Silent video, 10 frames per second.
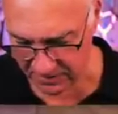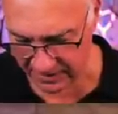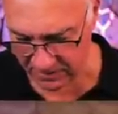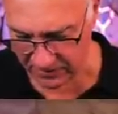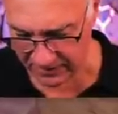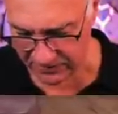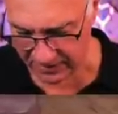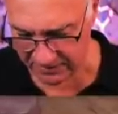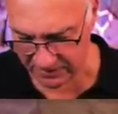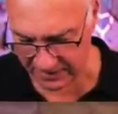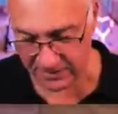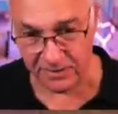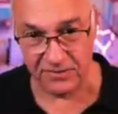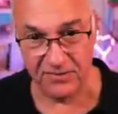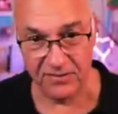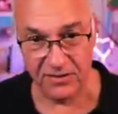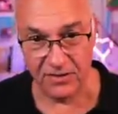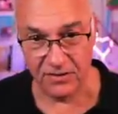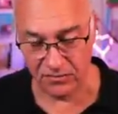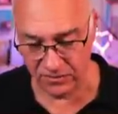i only have time to make this
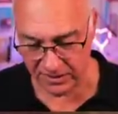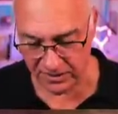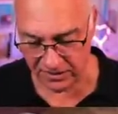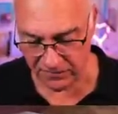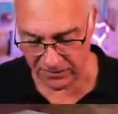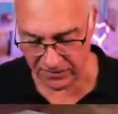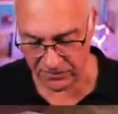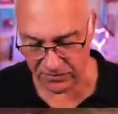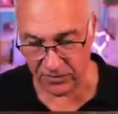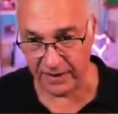really not very good drawing.